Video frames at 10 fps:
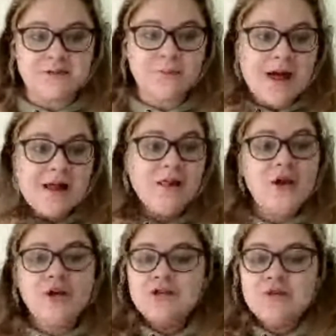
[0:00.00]
as well,
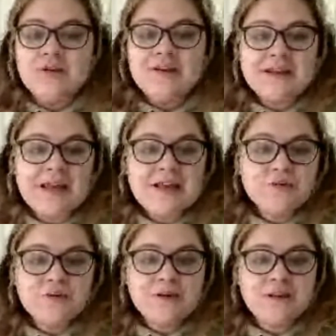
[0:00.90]
so you can
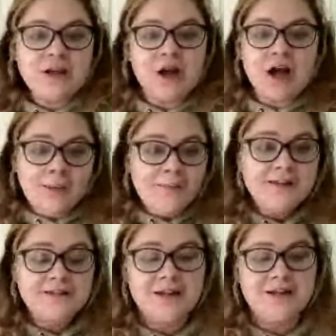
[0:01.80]
engage with me in the
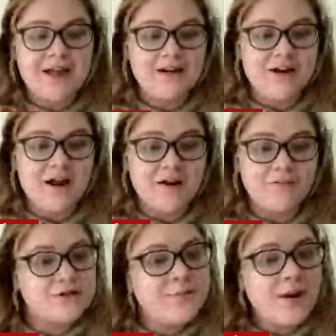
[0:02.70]
comments and get
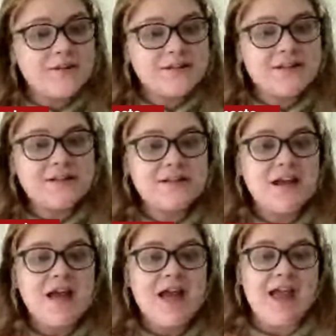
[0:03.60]
responses.
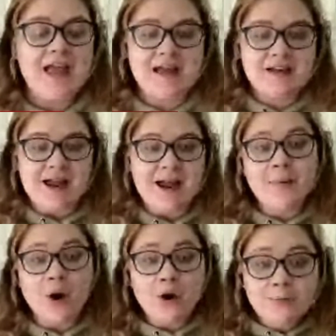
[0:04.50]
And
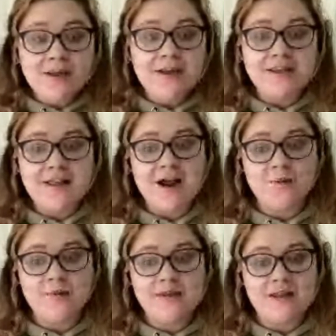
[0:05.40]
I'm hoping
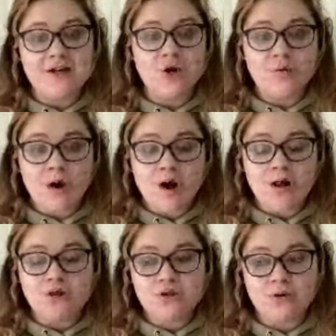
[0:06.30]
that we can
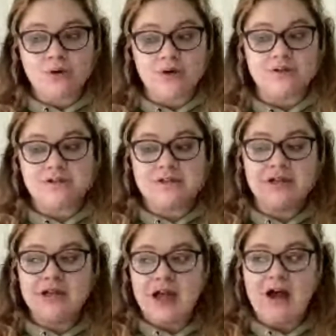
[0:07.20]
crawl towards
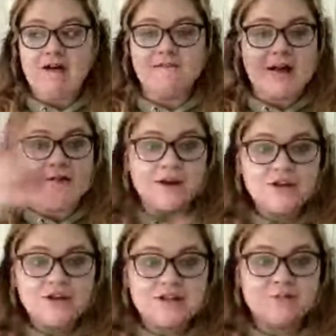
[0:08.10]

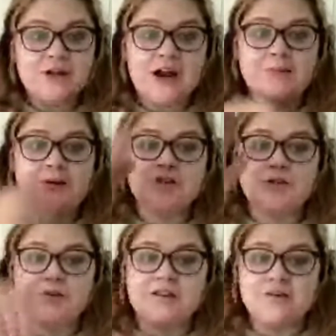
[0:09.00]
500 subscribers
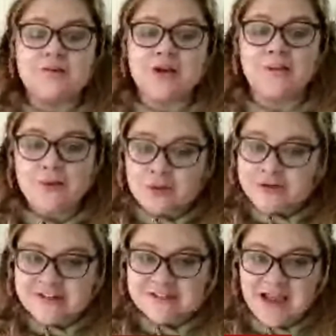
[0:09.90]
so we can do the
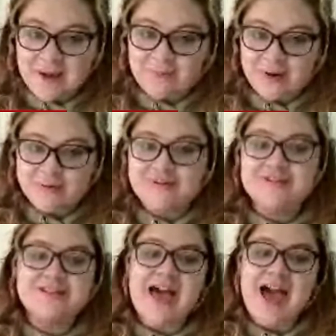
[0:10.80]
community tab
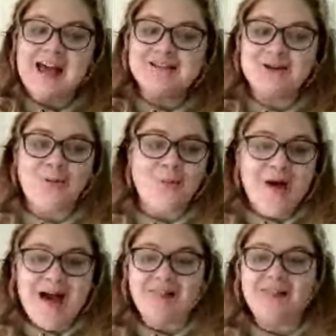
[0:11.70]
posts as
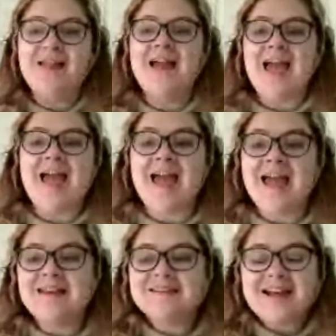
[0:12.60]
well.
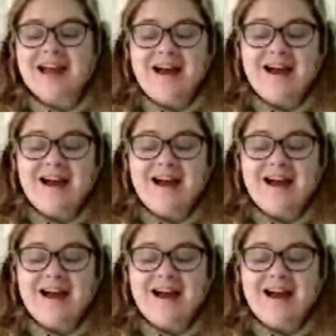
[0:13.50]
And